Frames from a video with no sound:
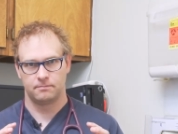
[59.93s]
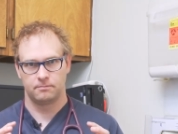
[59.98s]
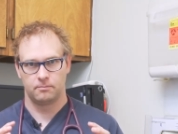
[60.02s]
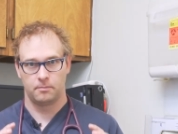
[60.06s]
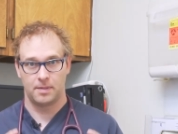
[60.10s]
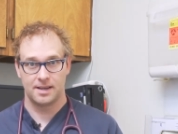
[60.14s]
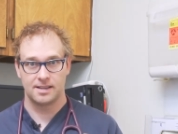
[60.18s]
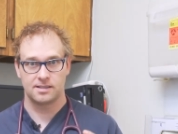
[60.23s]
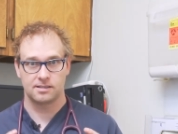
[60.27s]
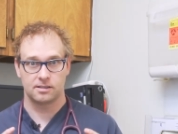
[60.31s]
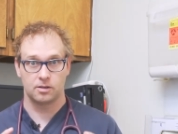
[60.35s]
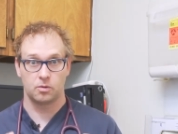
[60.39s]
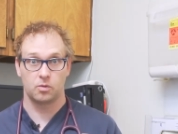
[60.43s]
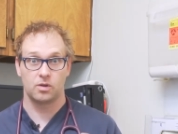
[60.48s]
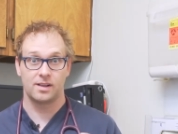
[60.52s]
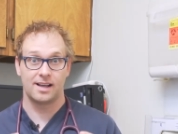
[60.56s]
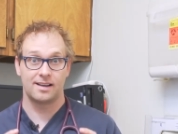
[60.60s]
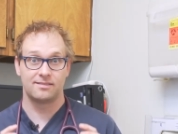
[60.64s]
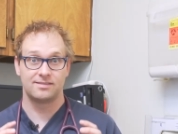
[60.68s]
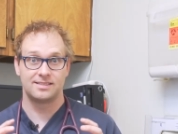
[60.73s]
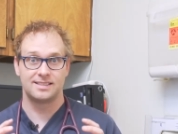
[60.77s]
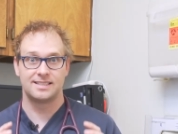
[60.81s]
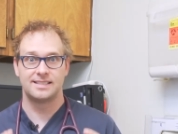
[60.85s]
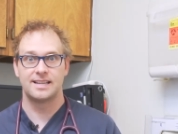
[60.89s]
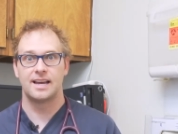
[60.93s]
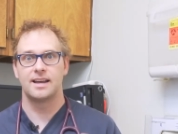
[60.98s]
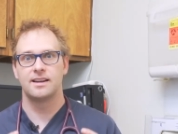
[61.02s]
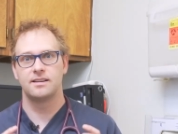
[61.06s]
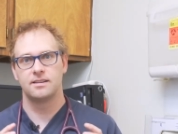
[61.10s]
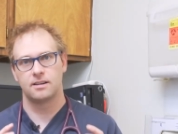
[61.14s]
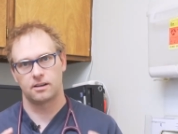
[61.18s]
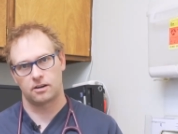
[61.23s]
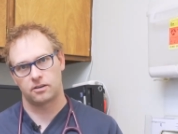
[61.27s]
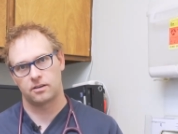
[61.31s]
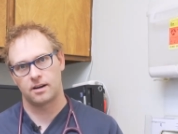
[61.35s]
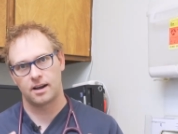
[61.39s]
basically we'll have dead
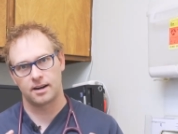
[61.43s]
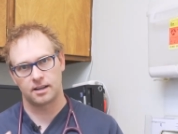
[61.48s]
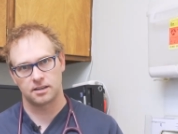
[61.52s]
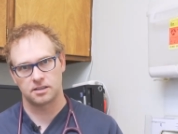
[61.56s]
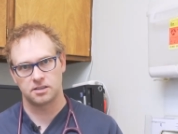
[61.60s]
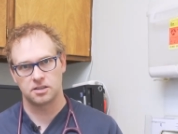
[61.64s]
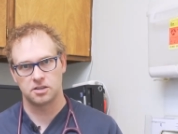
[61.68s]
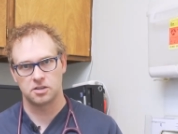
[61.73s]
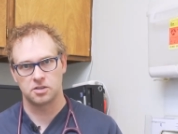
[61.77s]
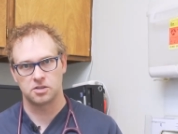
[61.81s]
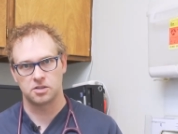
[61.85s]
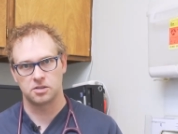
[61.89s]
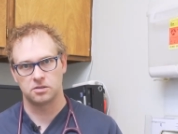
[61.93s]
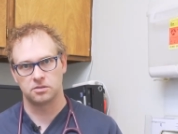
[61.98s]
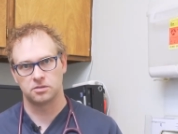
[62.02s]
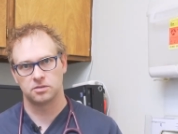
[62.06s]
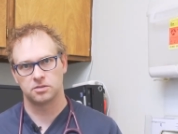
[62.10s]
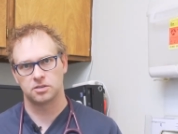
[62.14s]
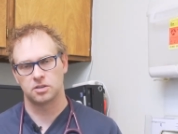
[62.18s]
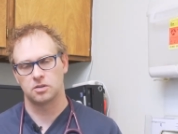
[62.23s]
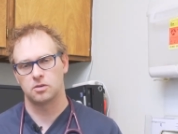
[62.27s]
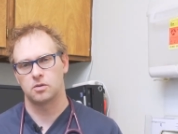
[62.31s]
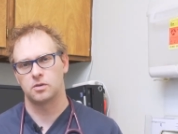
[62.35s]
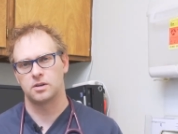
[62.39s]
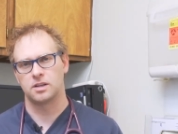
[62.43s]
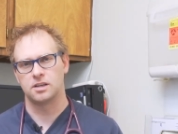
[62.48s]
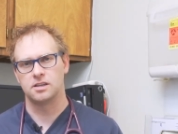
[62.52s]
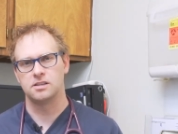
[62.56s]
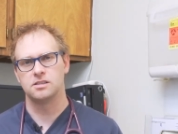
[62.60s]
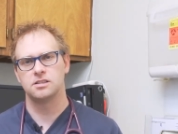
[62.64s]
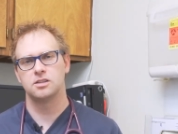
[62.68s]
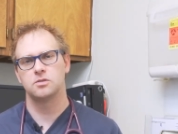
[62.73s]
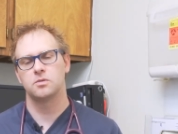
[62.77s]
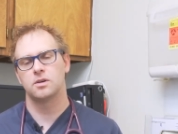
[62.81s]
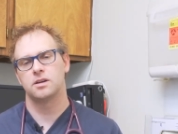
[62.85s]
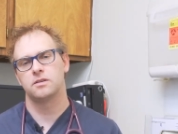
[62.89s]
necrotic tissue. So an
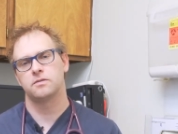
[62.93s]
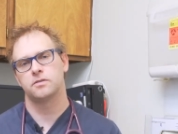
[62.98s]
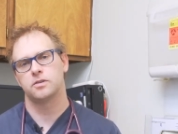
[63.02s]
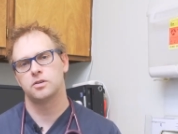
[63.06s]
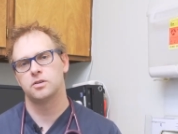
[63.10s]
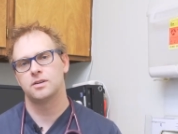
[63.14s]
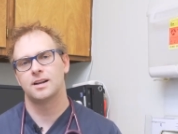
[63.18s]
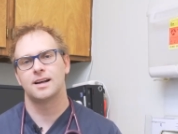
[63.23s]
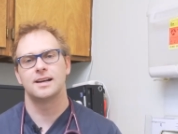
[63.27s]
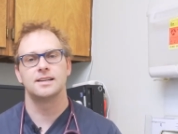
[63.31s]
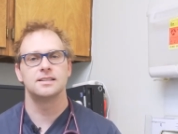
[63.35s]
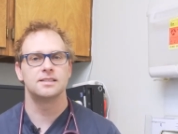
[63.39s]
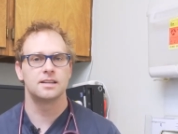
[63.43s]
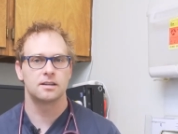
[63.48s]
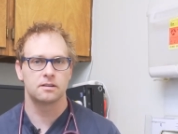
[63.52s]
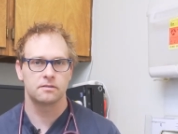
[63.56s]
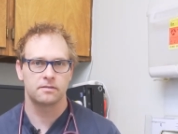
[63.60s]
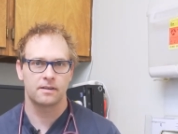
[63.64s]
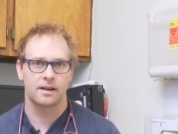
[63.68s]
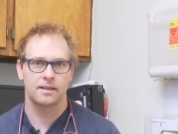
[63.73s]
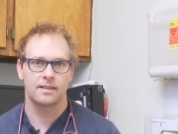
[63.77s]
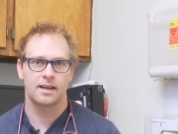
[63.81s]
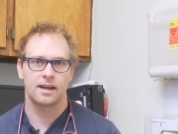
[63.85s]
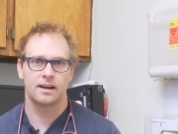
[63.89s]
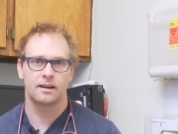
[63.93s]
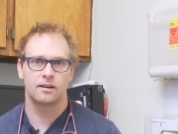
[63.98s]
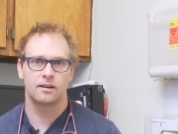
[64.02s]
easy way for you to identify that